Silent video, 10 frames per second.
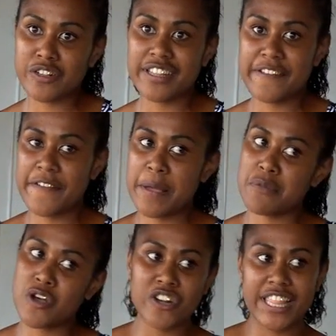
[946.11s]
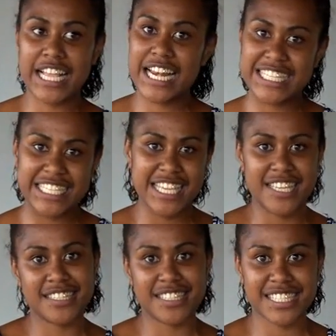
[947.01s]
Gold FM, only the classic
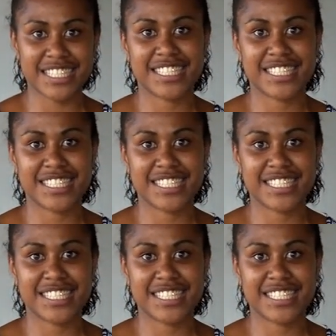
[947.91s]
hits.